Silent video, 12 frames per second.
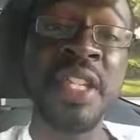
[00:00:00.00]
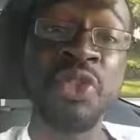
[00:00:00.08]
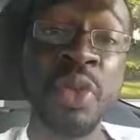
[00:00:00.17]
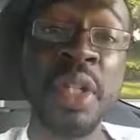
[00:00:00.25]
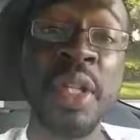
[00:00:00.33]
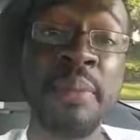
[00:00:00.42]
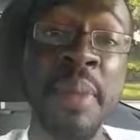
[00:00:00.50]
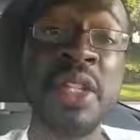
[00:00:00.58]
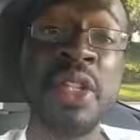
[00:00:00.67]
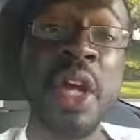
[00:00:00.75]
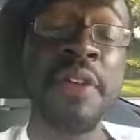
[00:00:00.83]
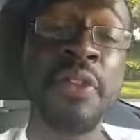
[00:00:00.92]
everything
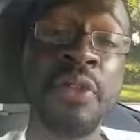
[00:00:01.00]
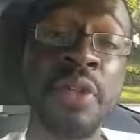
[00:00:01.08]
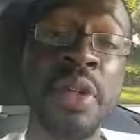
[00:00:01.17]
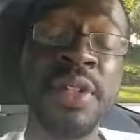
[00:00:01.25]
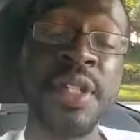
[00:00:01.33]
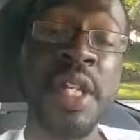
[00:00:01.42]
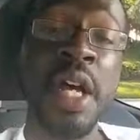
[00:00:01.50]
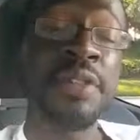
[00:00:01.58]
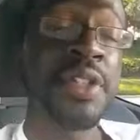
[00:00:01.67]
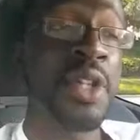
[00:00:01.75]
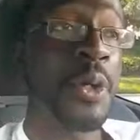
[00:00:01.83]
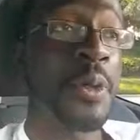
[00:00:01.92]
is really based off of
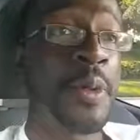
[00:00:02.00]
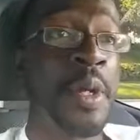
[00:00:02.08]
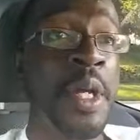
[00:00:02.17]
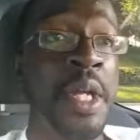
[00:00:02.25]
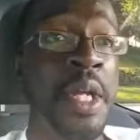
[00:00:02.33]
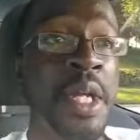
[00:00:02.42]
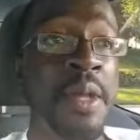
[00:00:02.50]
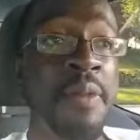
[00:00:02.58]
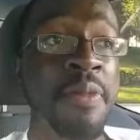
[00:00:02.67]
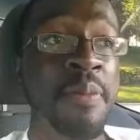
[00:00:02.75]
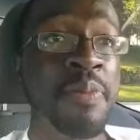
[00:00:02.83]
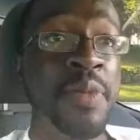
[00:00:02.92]
real stuff. So
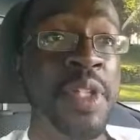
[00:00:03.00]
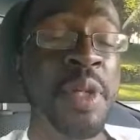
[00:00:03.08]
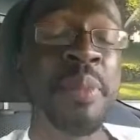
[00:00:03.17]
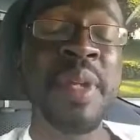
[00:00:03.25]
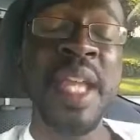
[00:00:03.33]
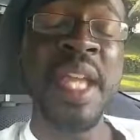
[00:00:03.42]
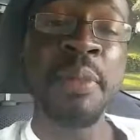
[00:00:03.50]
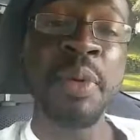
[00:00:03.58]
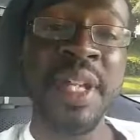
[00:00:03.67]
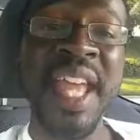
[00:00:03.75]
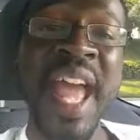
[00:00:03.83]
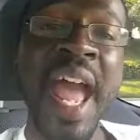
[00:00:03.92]

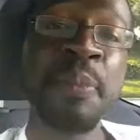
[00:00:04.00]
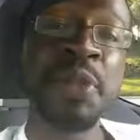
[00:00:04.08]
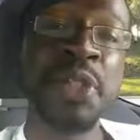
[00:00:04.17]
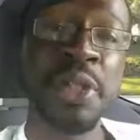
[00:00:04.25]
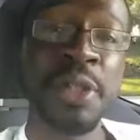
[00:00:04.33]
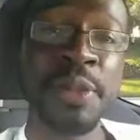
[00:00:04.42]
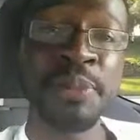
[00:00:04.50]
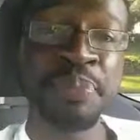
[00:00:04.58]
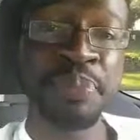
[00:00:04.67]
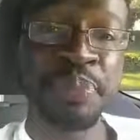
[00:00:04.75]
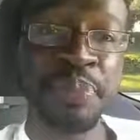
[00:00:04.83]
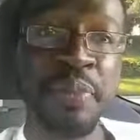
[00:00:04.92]
to be able to
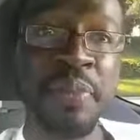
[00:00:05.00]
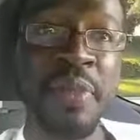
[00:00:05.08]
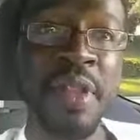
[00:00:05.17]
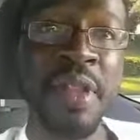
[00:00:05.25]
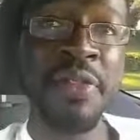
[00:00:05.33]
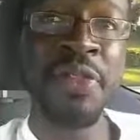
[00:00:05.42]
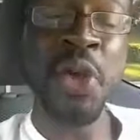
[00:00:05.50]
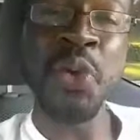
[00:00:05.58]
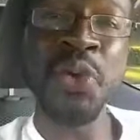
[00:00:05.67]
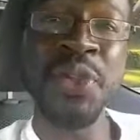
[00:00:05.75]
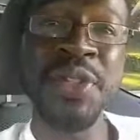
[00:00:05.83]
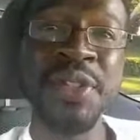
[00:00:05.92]
capture
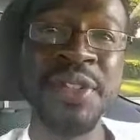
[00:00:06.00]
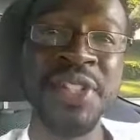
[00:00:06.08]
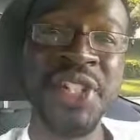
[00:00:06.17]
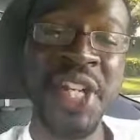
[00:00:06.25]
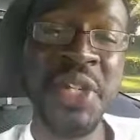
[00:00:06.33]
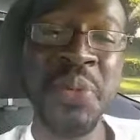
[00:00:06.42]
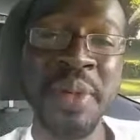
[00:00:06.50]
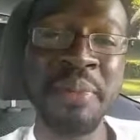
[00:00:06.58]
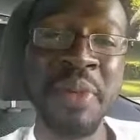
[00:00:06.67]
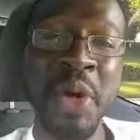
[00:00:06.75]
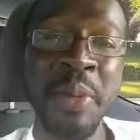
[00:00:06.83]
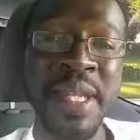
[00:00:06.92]
those genuine
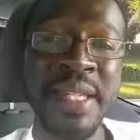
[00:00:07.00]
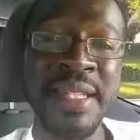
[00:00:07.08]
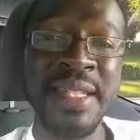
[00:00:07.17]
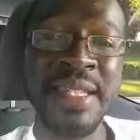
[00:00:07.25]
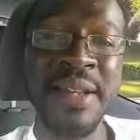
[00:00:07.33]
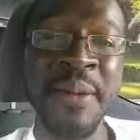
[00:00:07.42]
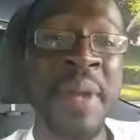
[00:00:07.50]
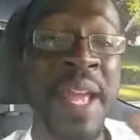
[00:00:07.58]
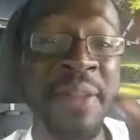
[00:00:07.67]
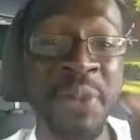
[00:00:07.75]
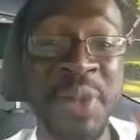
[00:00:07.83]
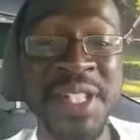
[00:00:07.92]
moments,
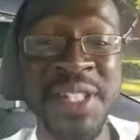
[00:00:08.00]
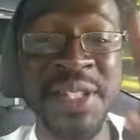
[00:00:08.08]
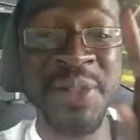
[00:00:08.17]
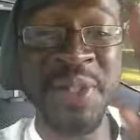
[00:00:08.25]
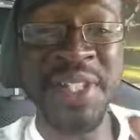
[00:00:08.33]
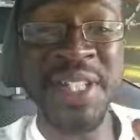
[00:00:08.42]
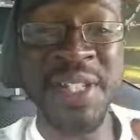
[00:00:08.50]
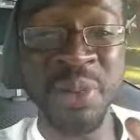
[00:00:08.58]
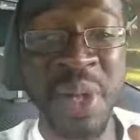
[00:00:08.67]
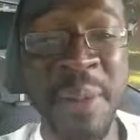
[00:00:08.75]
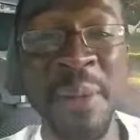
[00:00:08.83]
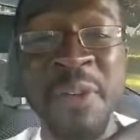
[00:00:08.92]
and which is I'm
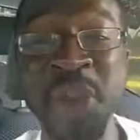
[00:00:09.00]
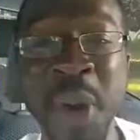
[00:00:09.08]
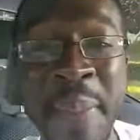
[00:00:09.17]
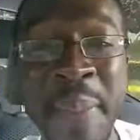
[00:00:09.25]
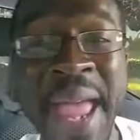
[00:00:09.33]
gonna throw it back